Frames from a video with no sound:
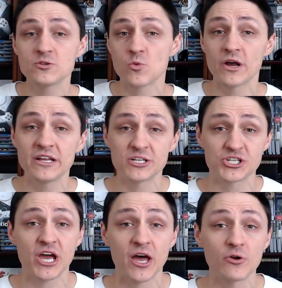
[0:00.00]
wanted to
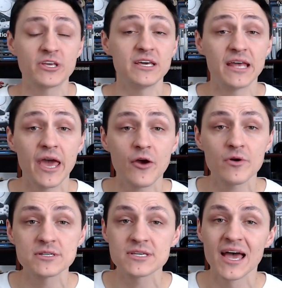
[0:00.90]
check out Kid
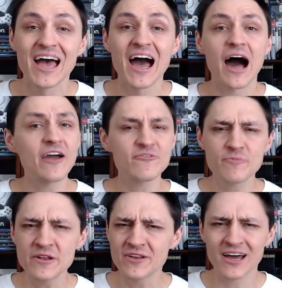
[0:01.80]
Icarus, I've
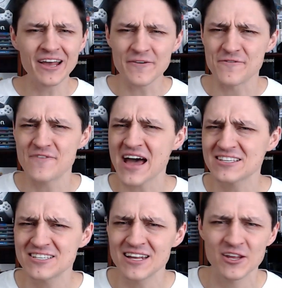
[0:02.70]
been kind of
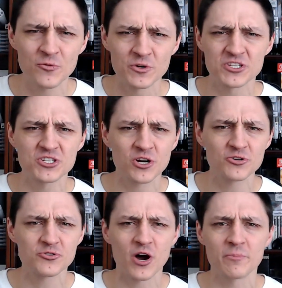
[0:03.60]
fascinated with
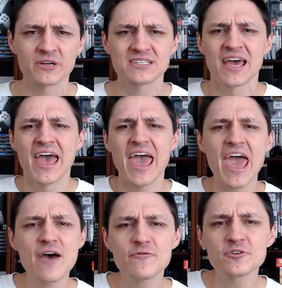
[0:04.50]
StarTropics
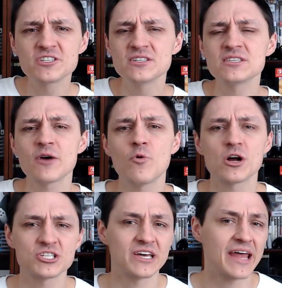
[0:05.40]
ever since I
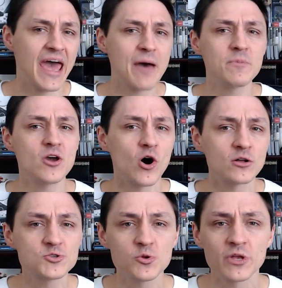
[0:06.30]
watched that happy
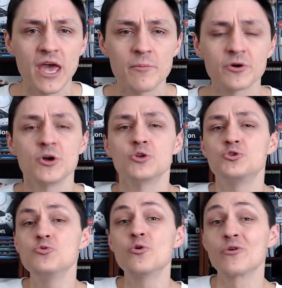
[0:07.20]
console gamer
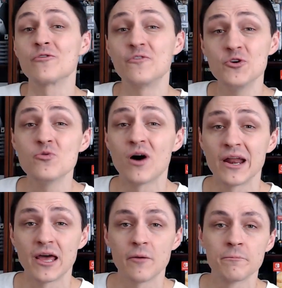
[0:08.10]
do a review on it.